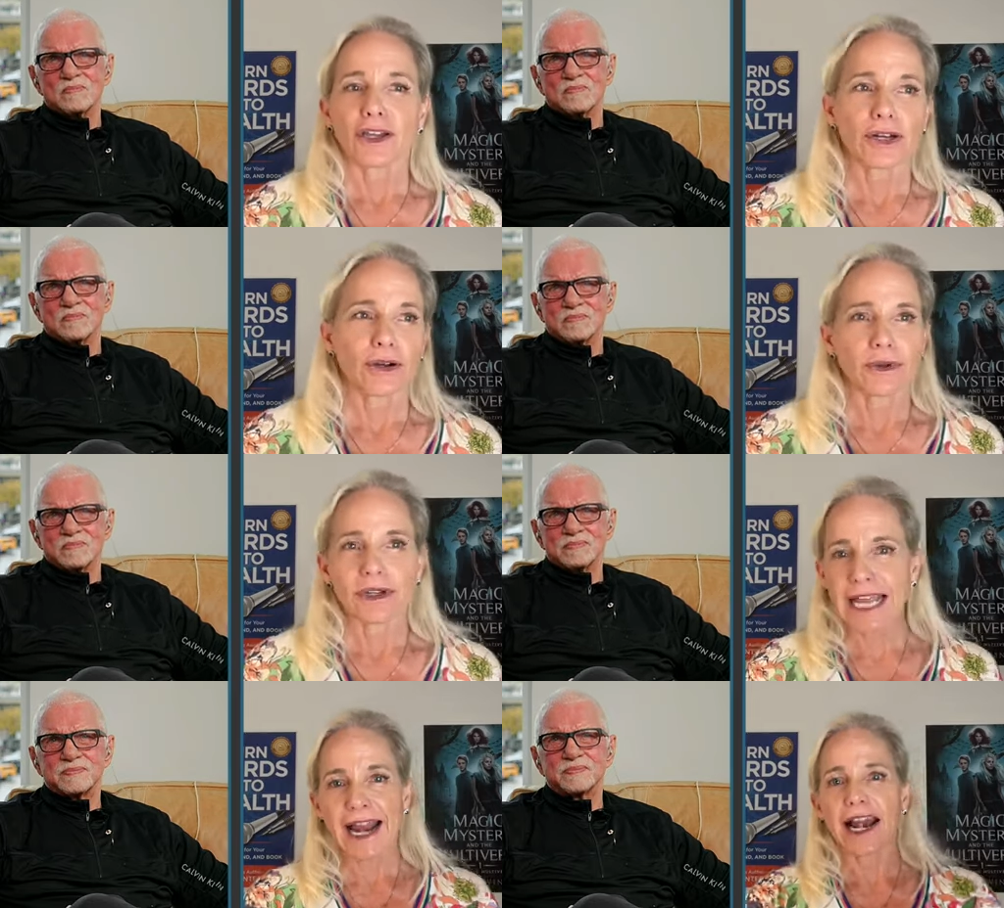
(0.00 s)
Speaker 1: you
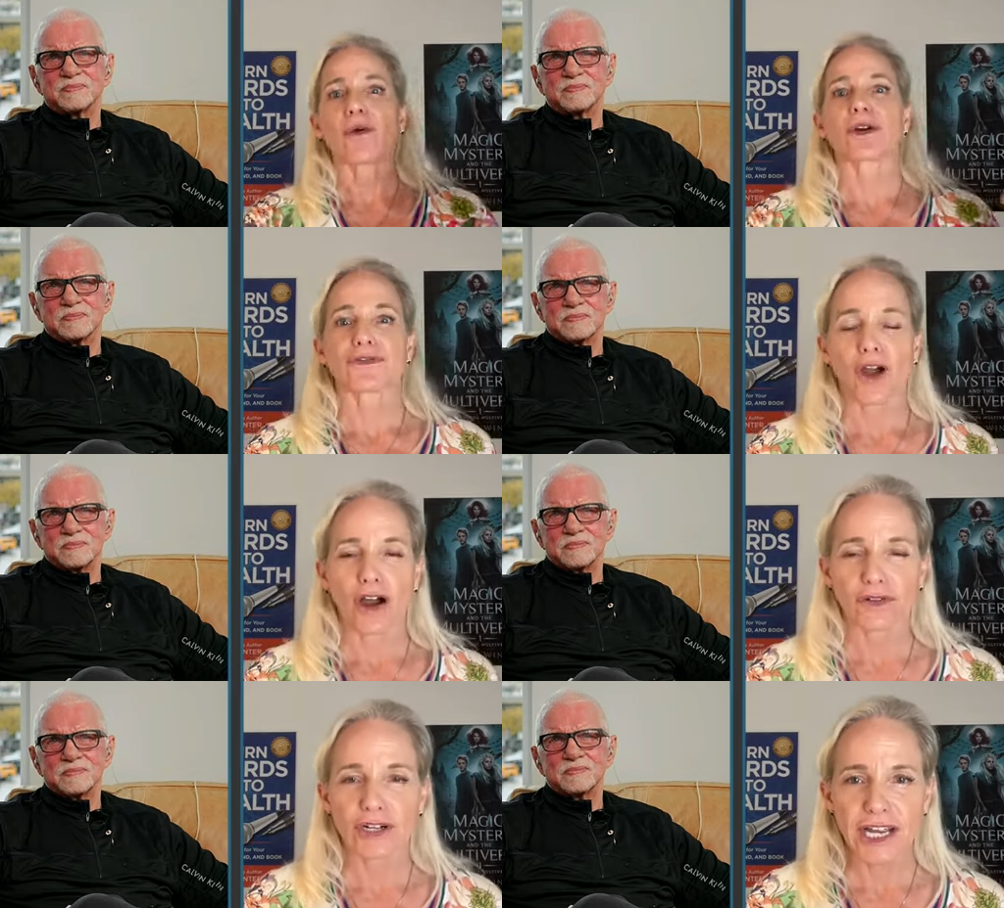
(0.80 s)
know, 10 hours of
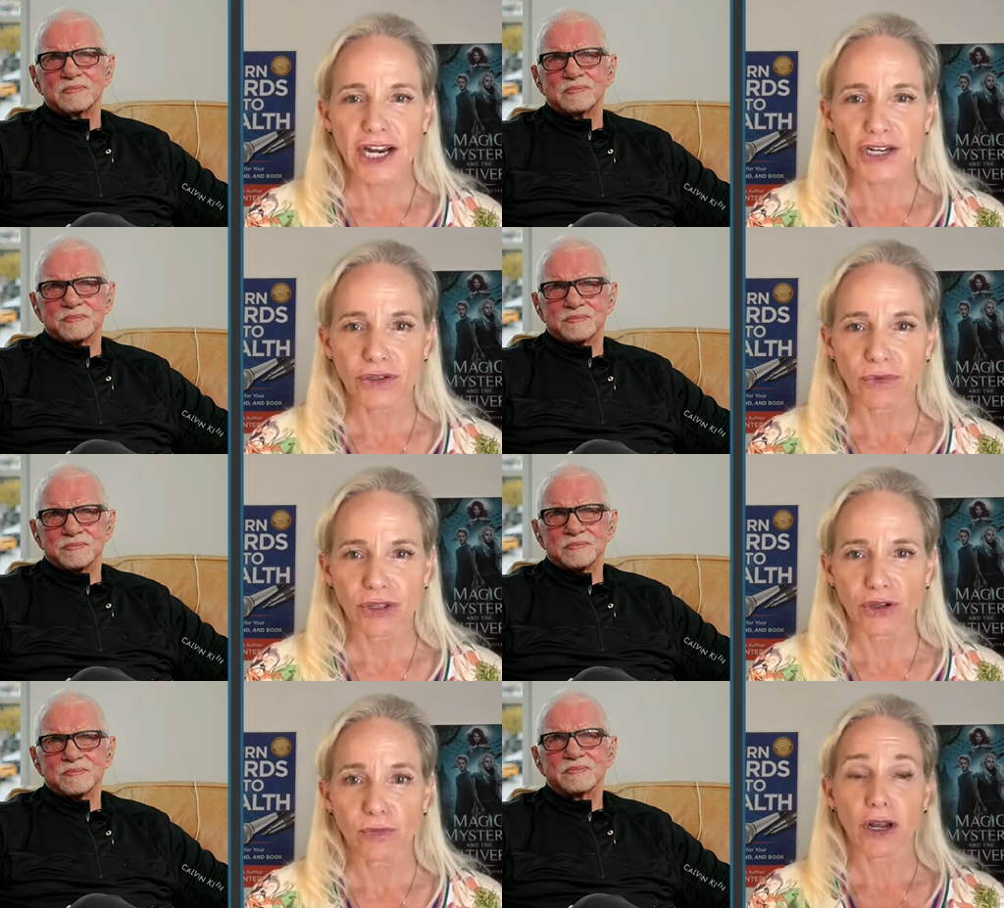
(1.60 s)
conversation
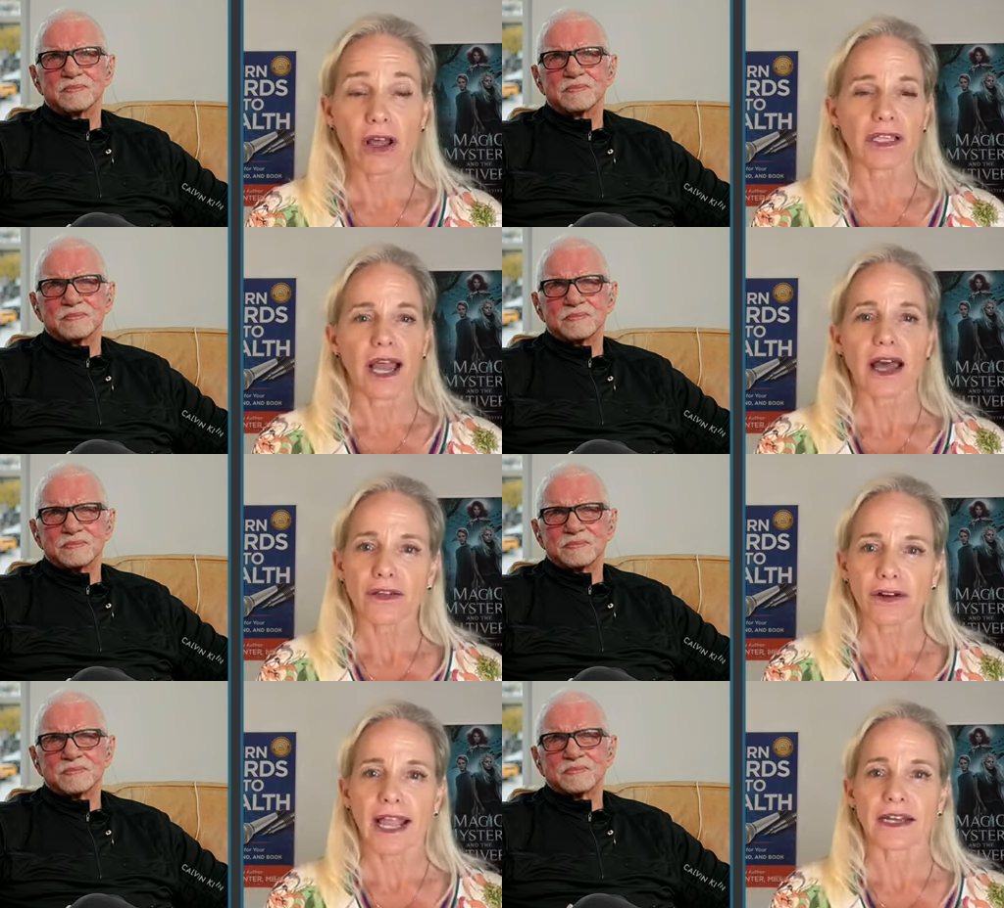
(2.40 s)
with you. But on the
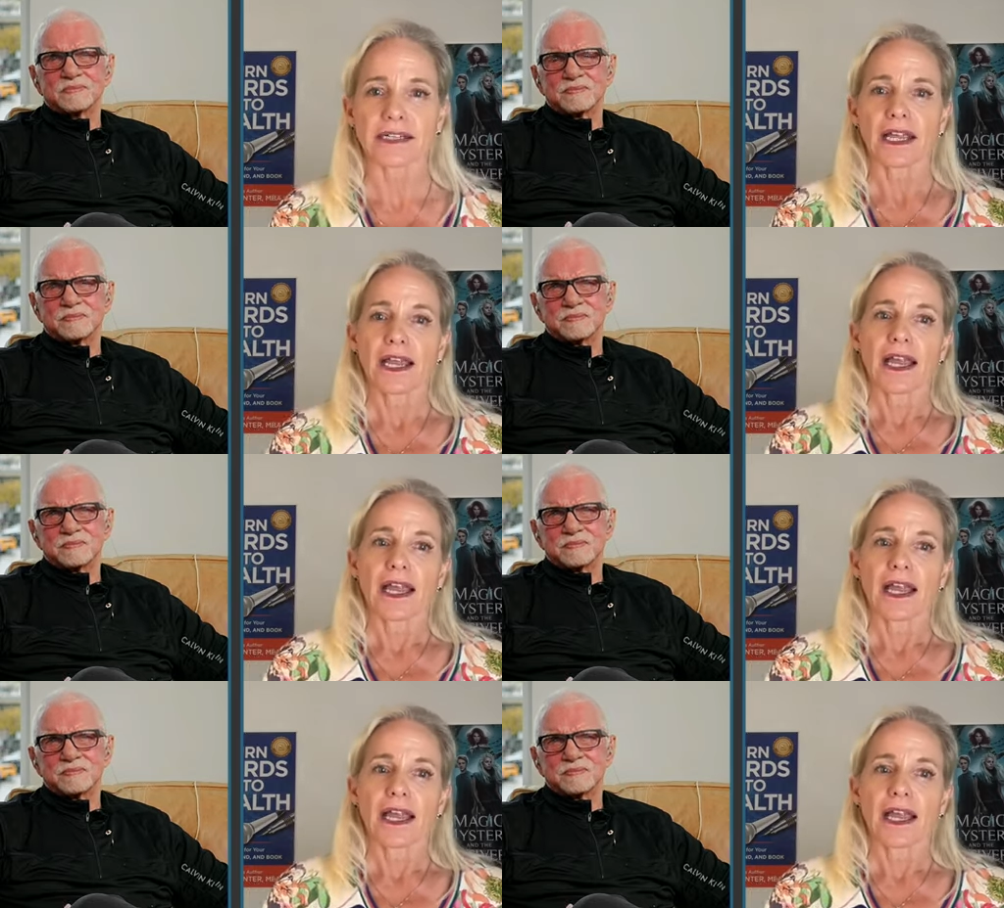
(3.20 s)
other hand,